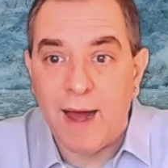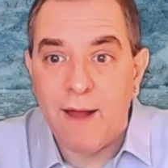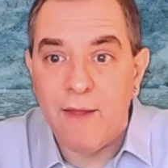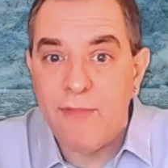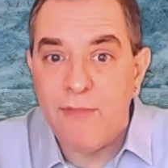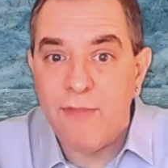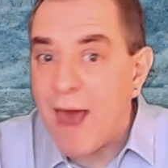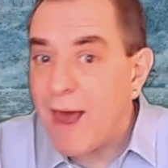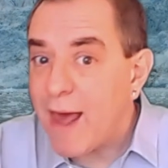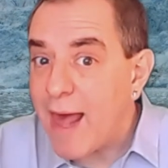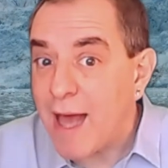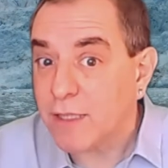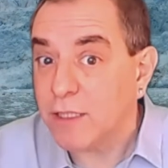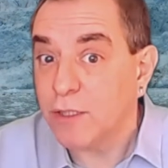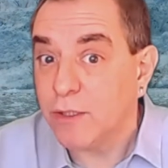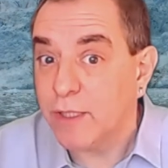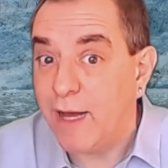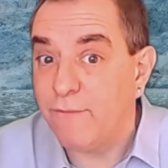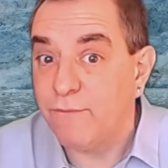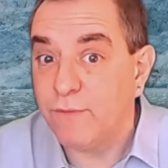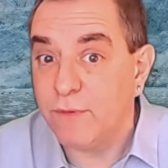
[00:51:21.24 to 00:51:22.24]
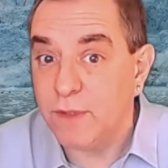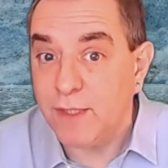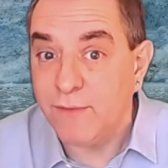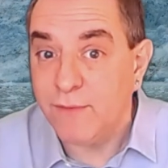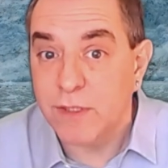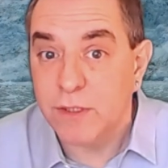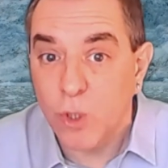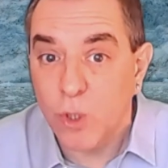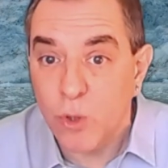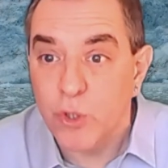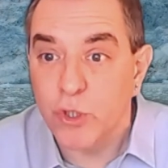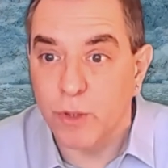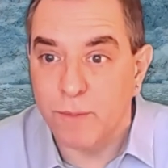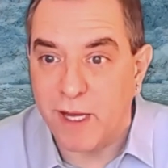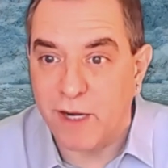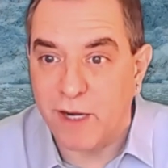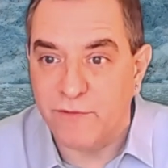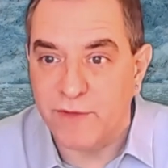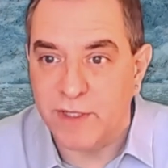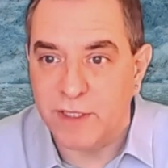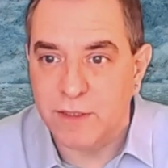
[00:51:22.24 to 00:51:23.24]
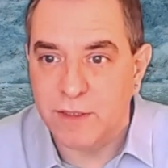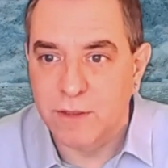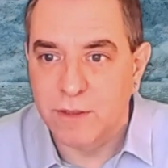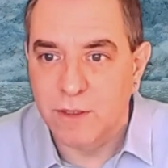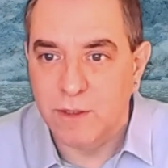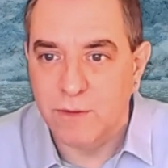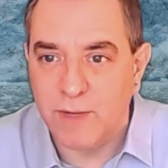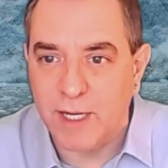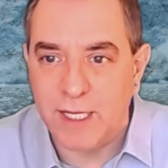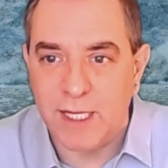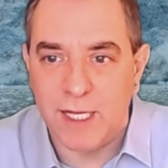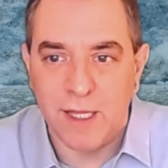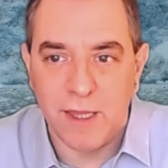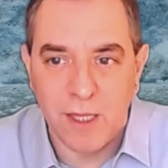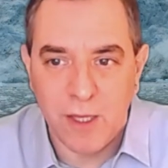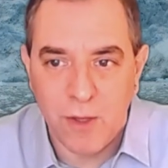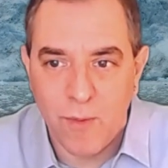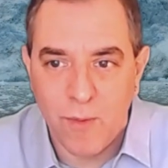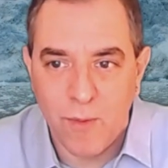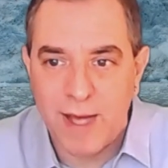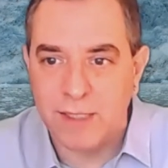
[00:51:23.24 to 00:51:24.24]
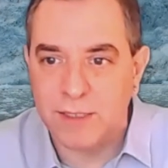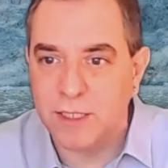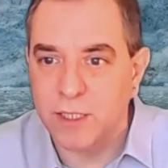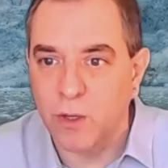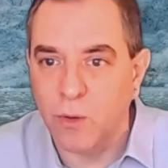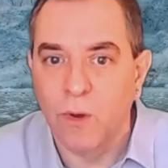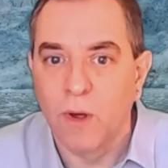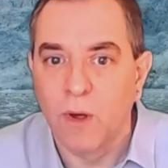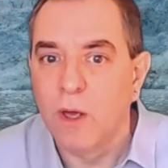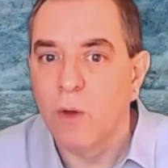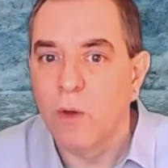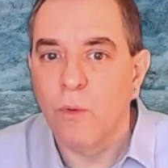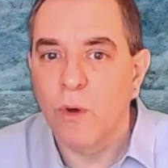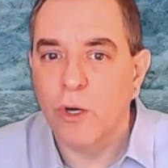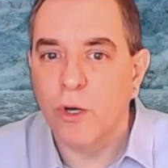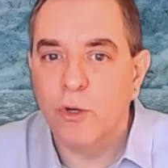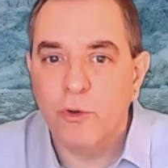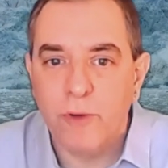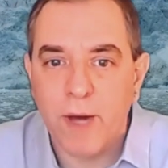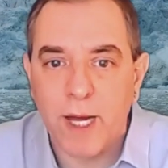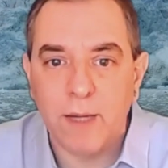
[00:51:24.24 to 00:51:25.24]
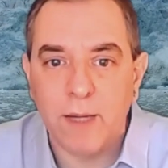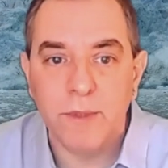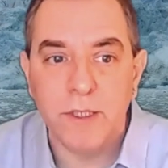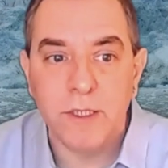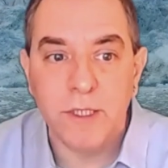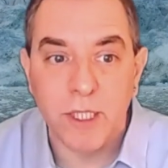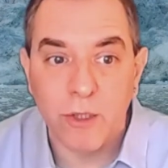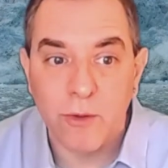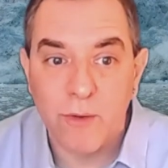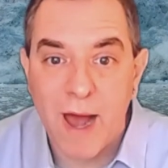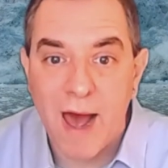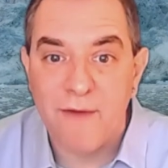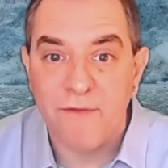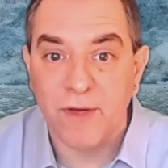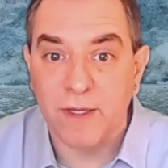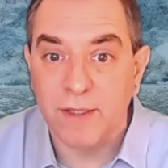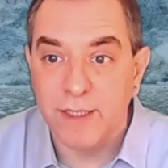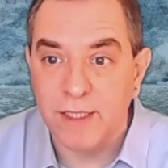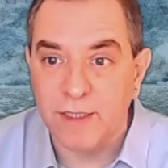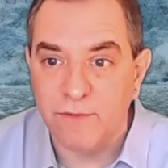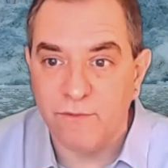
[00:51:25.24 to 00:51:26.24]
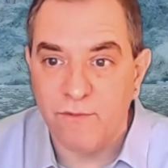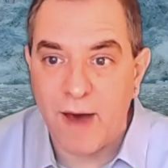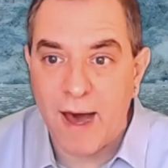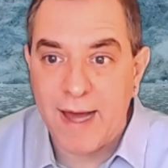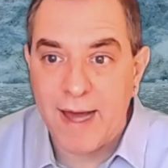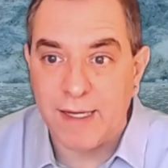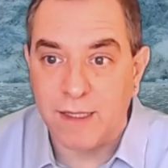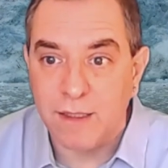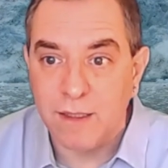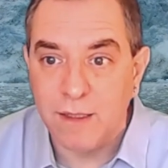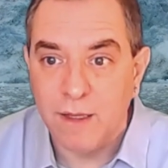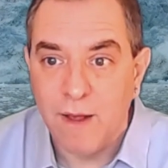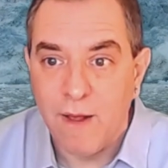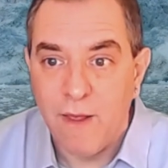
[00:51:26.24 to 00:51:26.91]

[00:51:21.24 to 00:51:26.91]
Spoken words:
that actually could have even social benefits, right? In the U.S., we're incredibly geographically divided.